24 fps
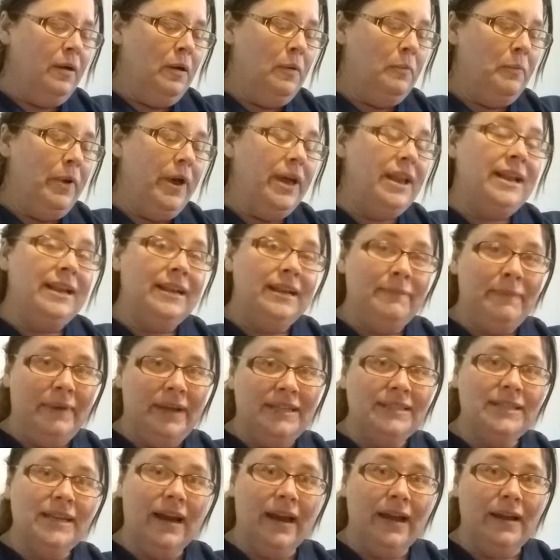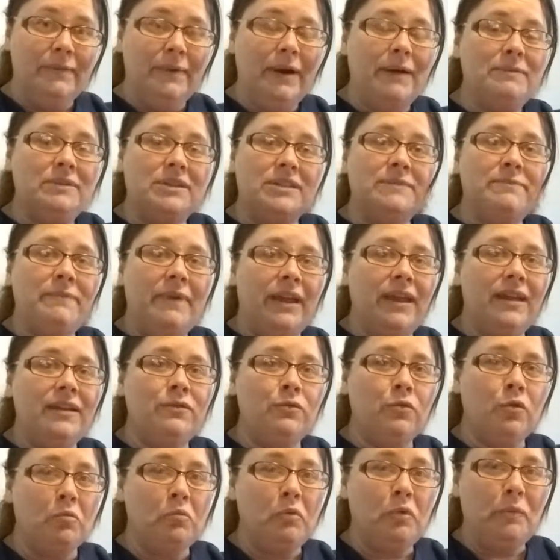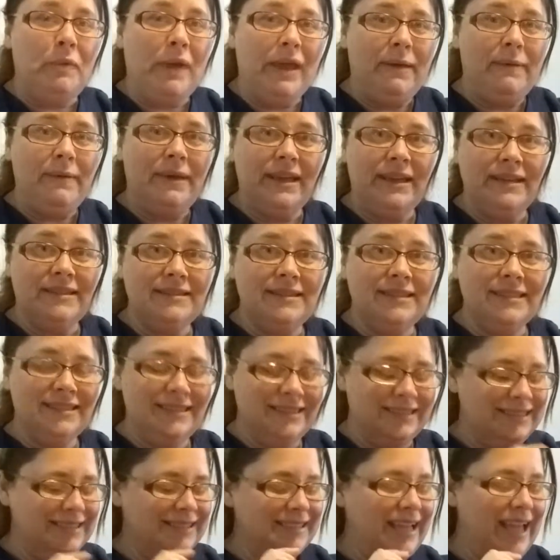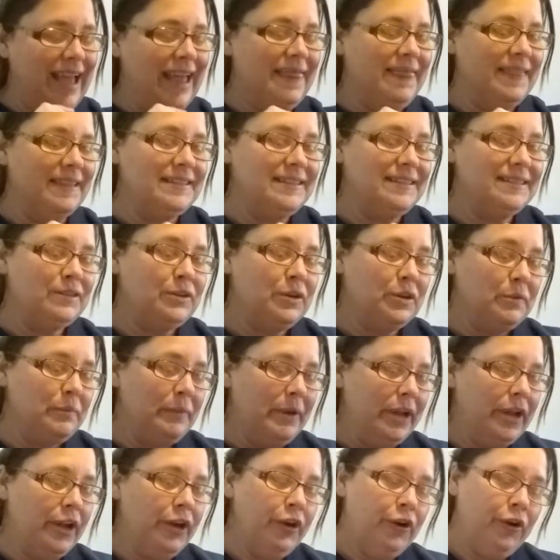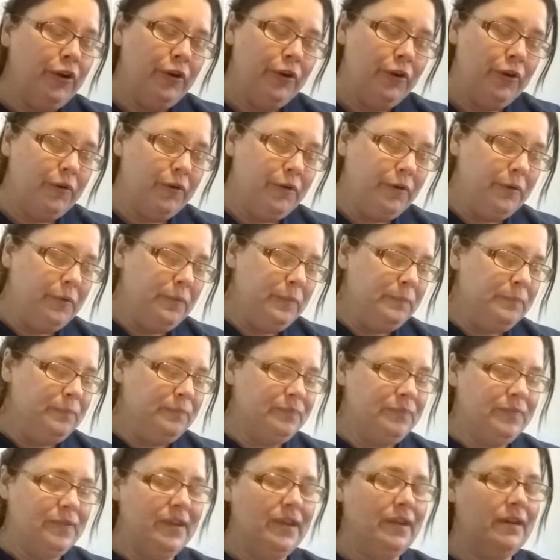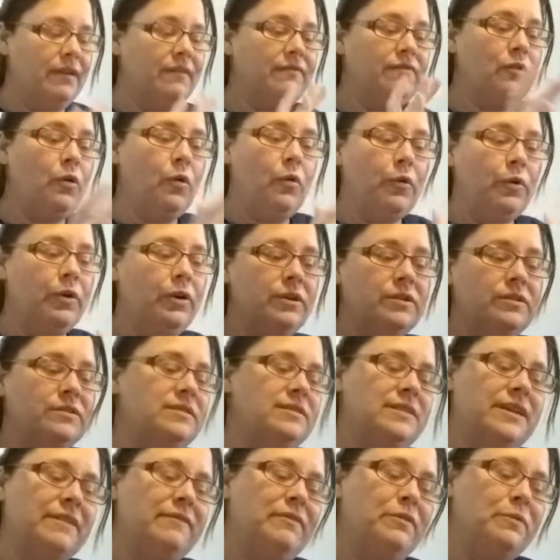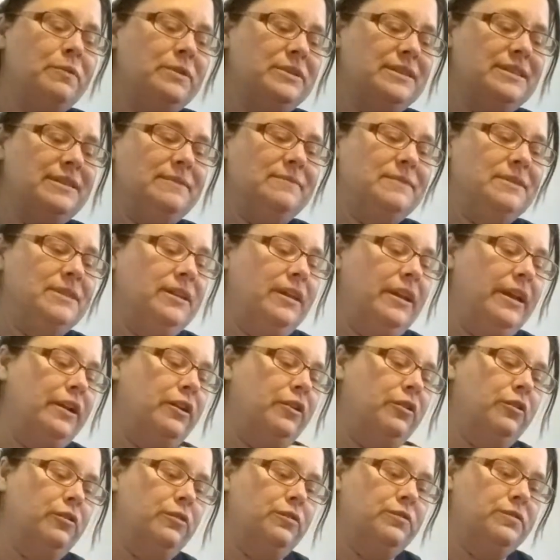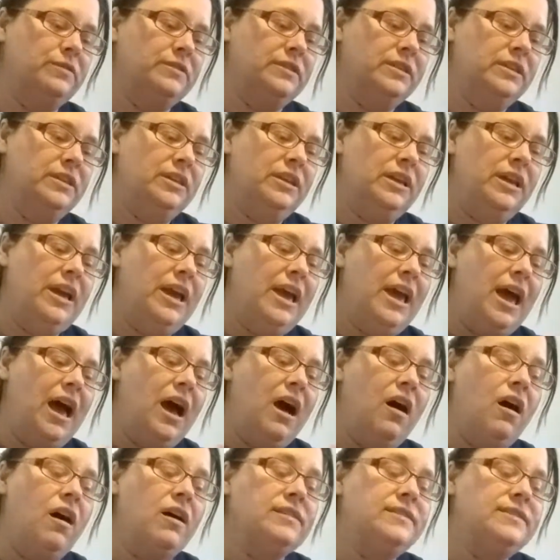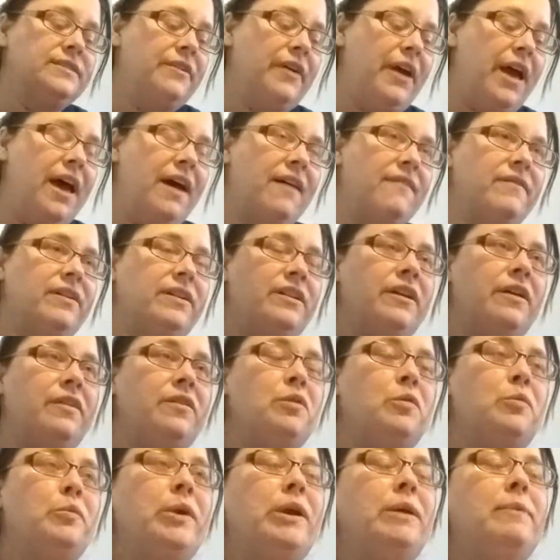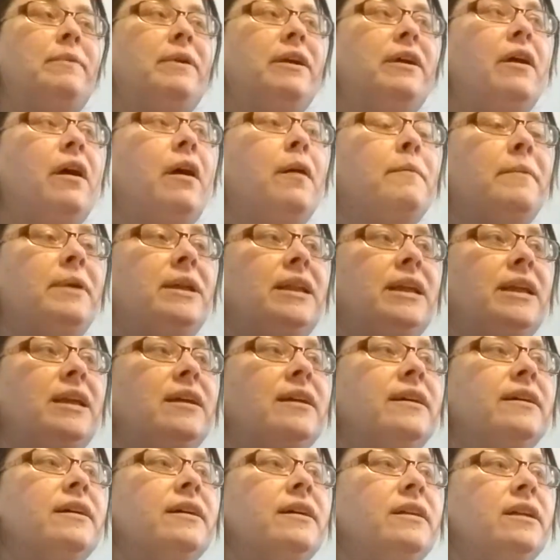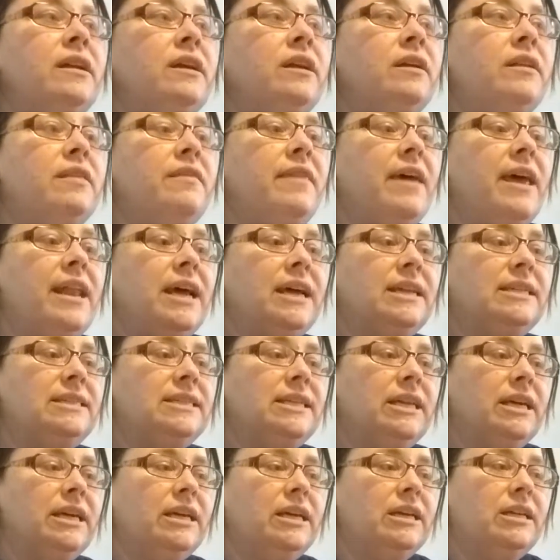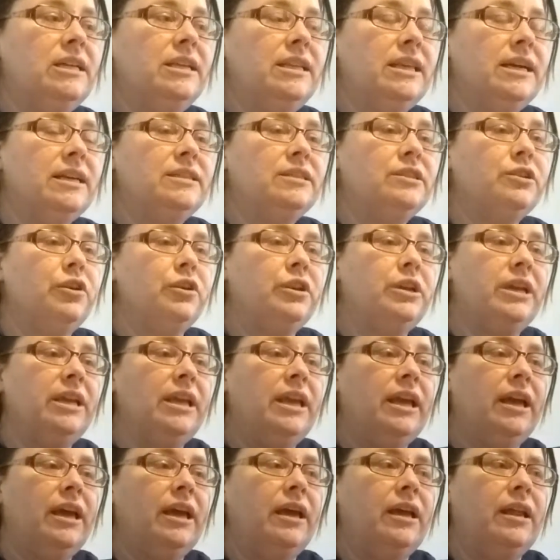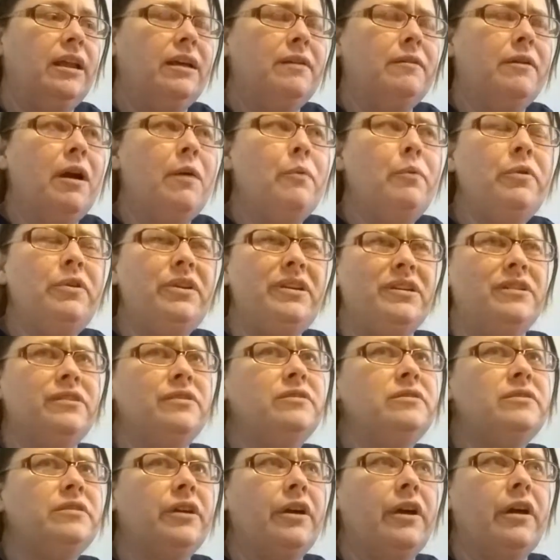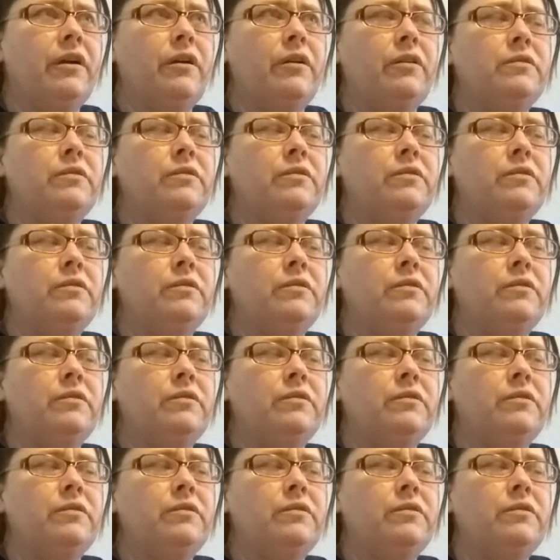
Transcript: But in the meantime, I'm just making normal babies. And this is going to be a girl. Of course, everyone seems to like girls. I also have another baby coming in that I did that's going to get a couple years ago.